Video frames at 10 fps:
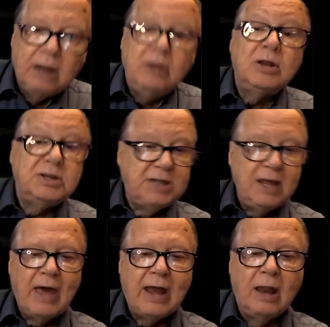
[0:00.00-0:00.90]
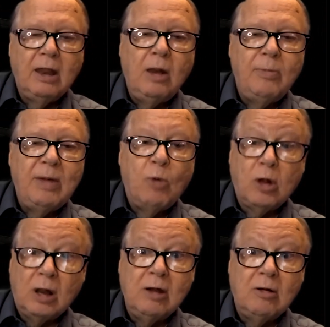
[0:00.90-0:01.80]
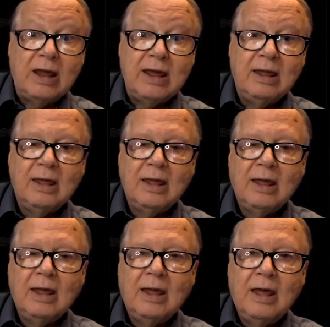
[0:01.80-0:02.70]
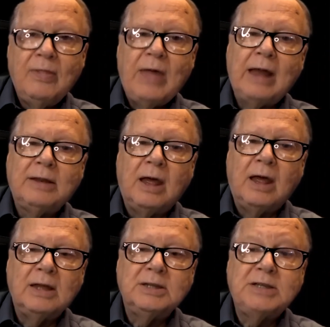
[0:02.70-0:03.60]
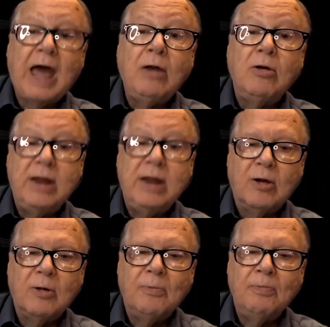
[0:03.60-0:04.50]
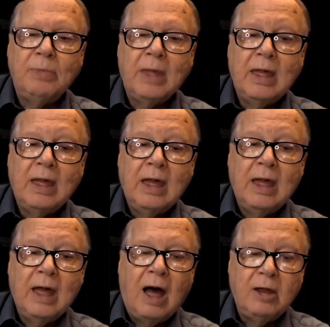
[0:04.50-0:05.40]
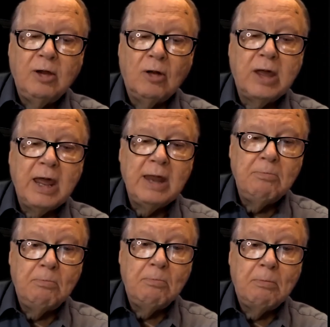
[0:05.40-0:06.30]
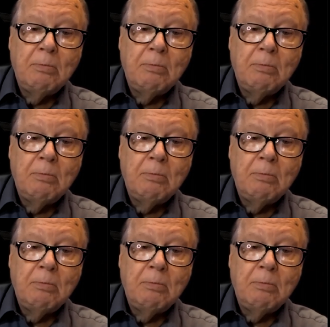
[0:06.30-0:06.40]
You can see that a little bit more clearly, that Saturn here, you're looking